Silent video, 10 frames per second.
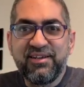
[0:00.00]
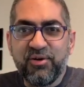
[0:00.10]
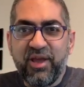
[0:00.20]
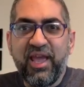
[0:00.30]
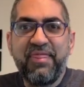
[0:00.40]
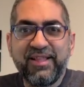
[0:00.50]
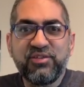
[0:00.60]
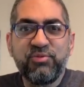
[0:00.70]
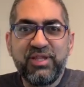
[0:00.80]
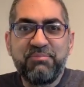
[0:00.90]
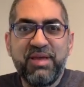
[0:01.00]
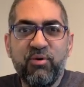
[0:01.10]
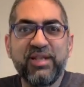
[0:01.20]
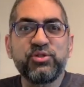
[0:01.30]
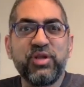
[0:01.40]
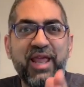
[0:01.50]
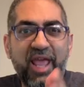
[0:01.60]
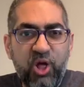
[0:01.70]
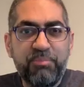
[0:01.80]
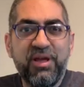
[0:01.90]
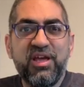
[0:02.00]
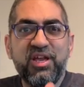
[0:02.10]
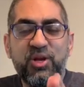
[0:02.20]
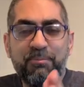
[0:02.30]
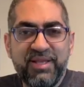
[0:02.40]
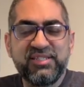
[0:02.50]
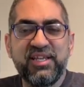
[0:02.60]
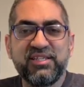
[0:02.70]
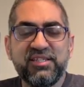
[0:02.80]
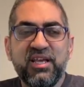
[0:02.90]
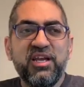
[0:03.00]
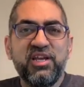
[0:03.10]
Okay, that's a really big one. It's going to help your business.